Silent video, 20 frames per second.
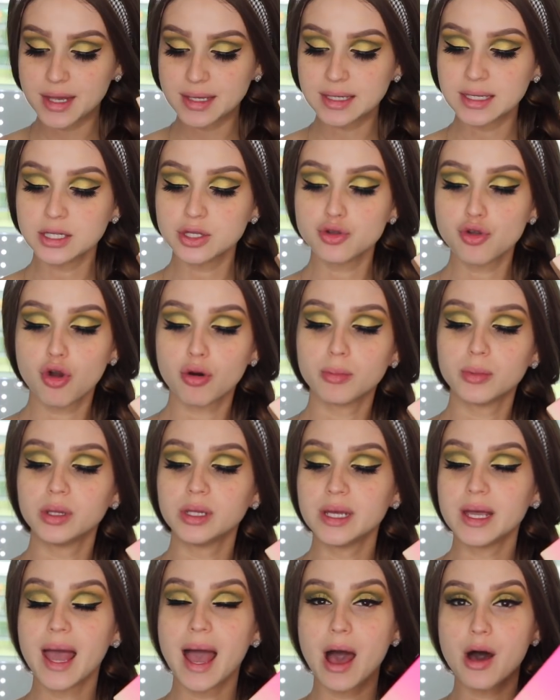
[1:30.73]
This is
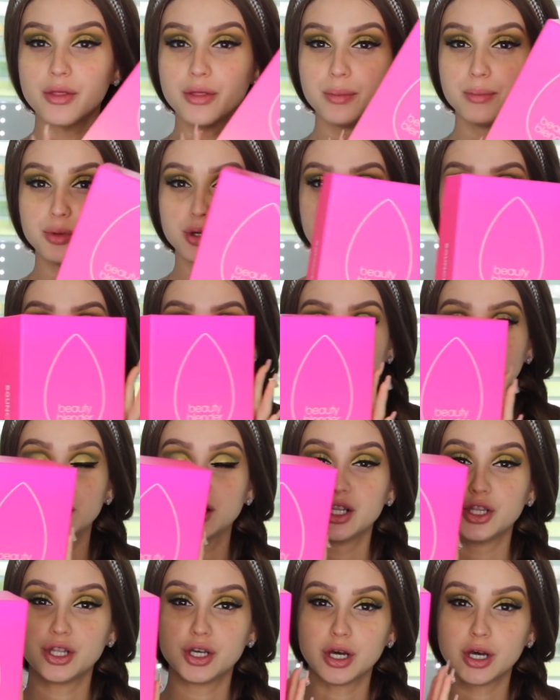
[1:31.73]
normally how the Beauty
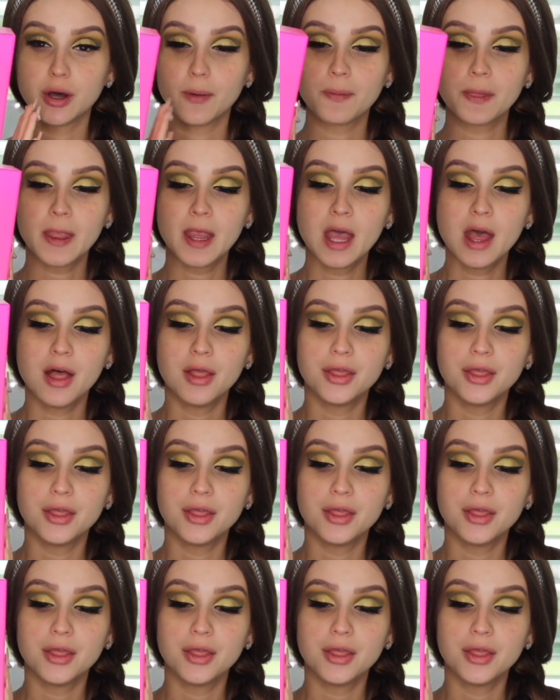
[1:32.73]
Blend, the